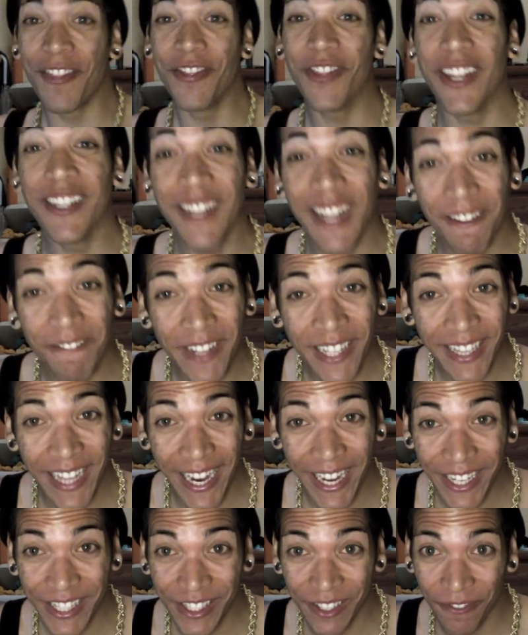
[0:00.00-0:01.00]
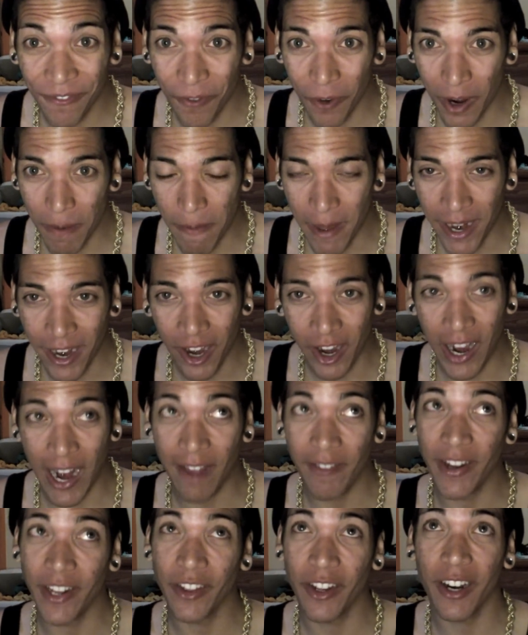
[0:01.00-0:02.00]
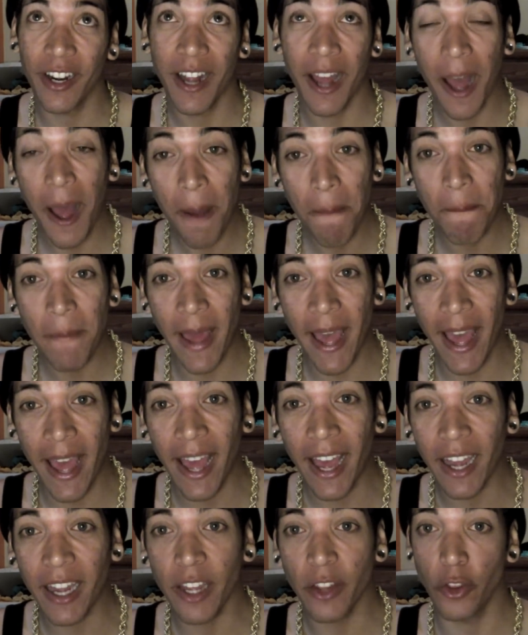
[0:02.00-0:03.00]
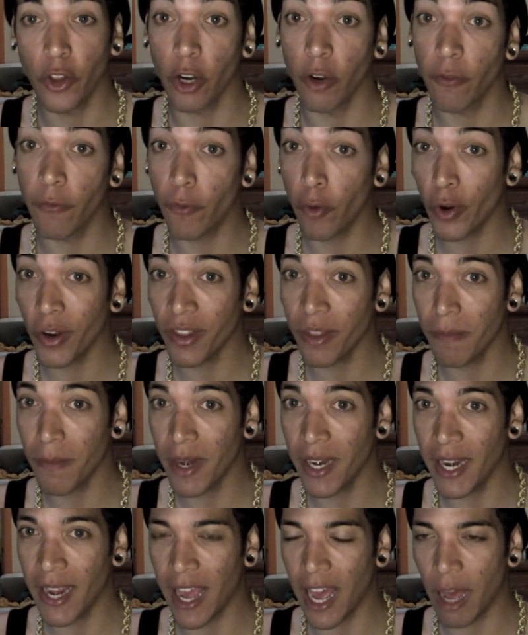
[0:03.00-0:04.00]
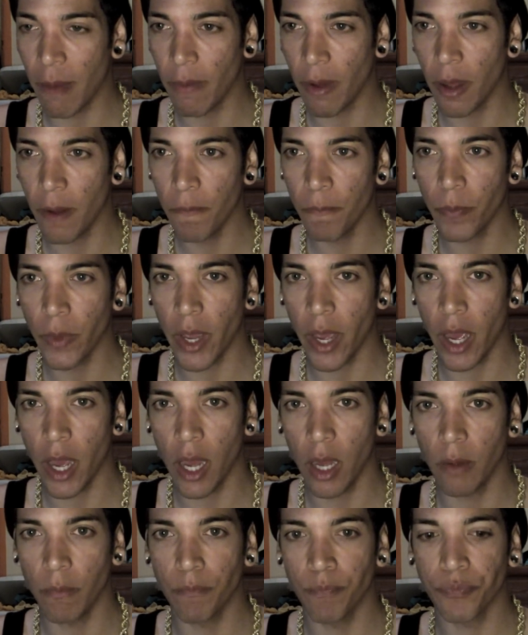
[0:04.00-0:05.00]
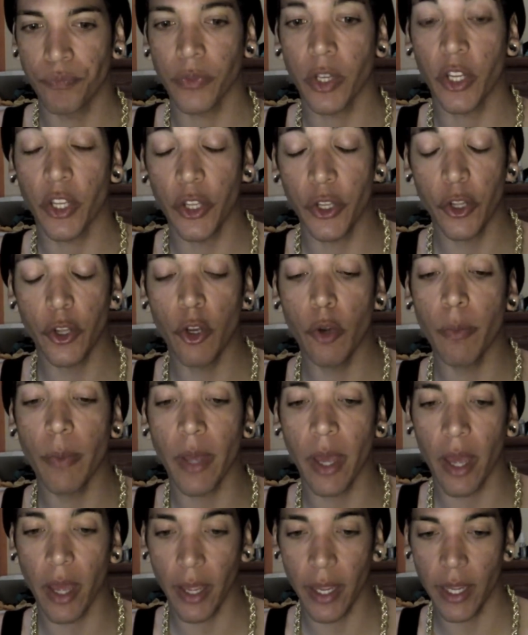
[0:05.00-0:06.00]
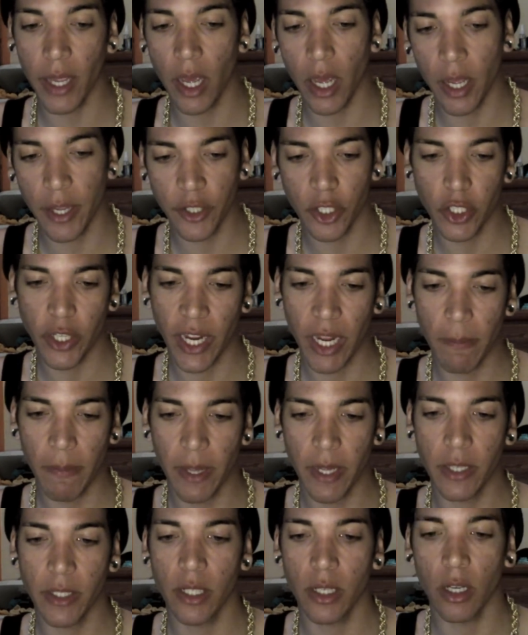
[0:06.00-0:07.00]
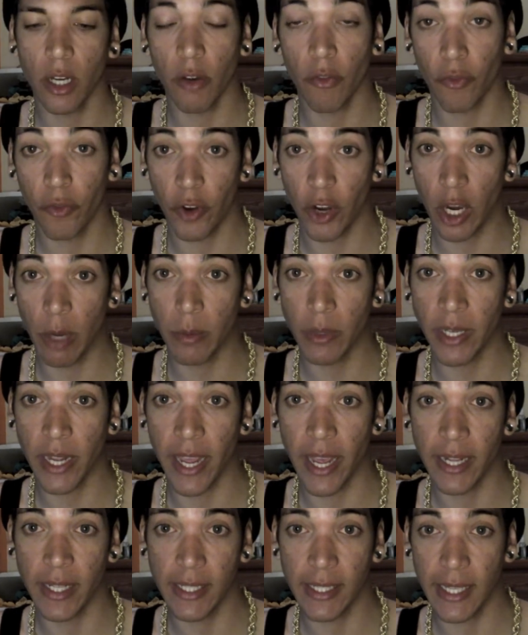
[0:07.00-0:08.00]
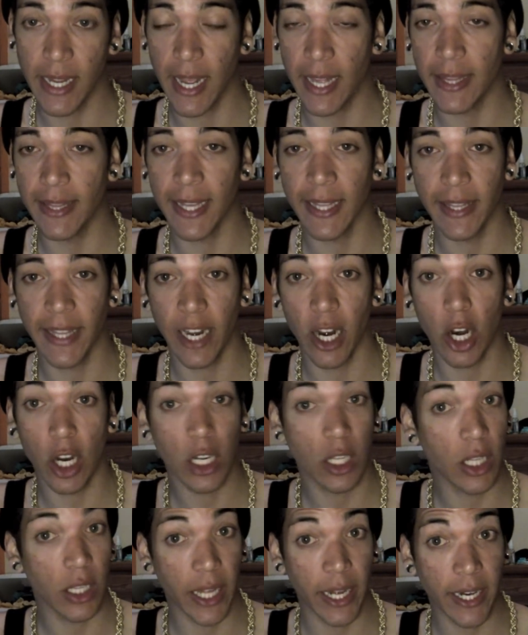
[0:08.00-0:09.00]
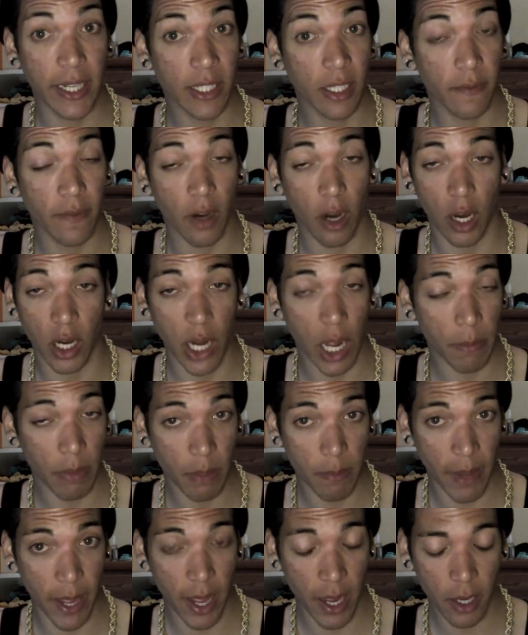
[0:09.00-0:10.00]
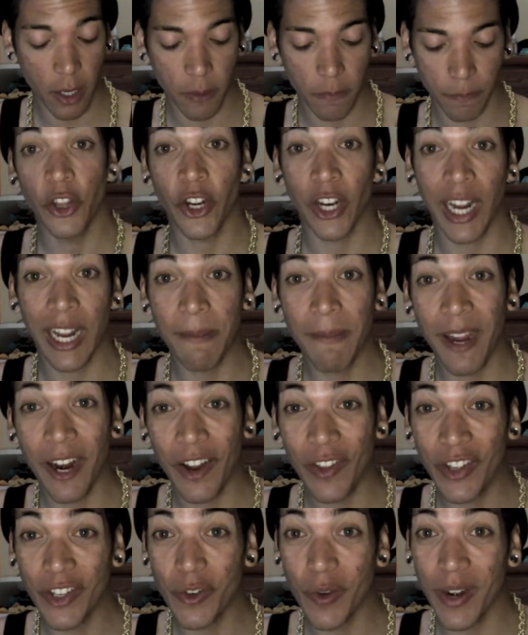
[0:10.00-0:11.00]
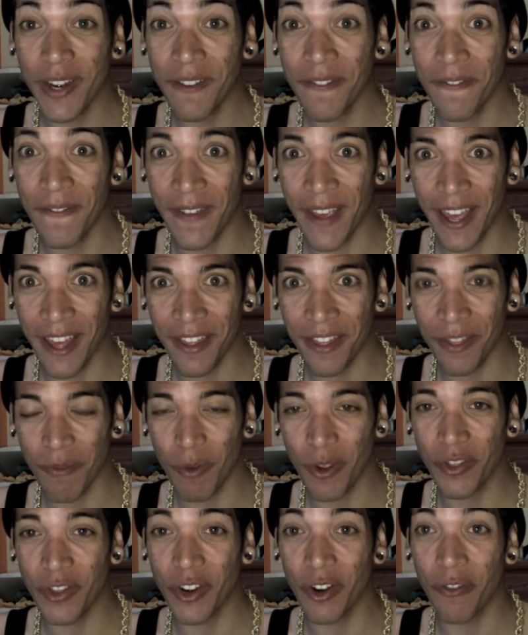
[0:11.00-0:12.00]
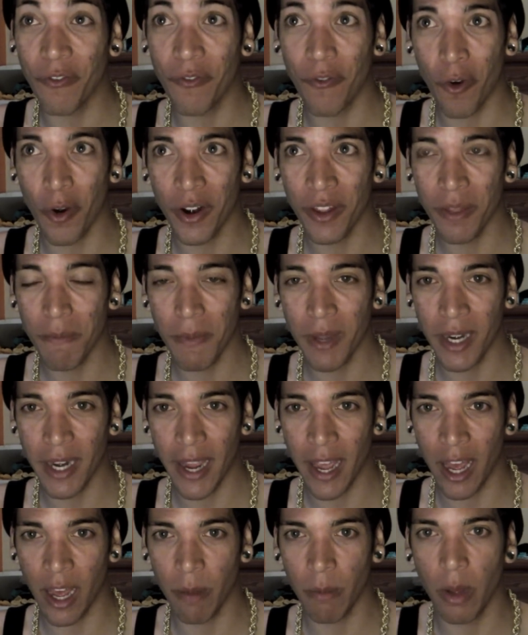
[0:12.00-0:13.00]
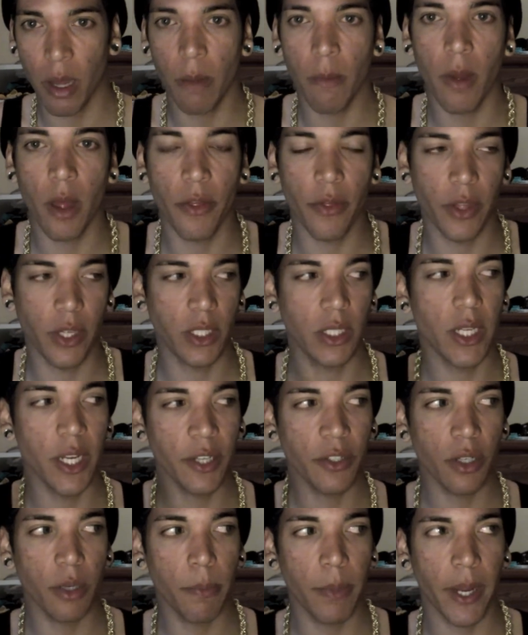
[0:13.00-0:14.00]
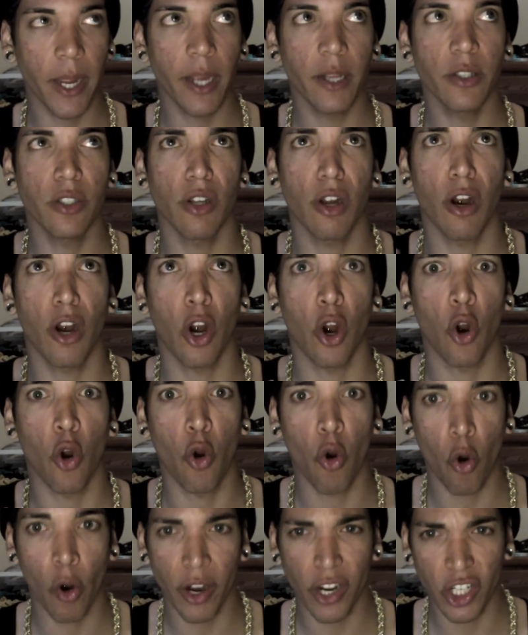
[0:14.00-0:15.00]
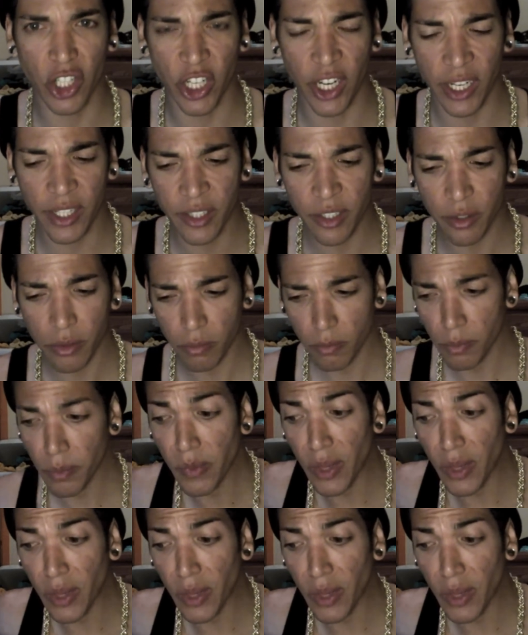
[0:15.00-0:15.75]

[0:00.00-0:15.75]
The lovely ladies of 4minute are having their comeback. Their fourth mini album. Cube Entertainment confirmed and said that the ladies are coming back. They're coming back on the 25th with their fourth mini album. The teaser pics are gorgeous.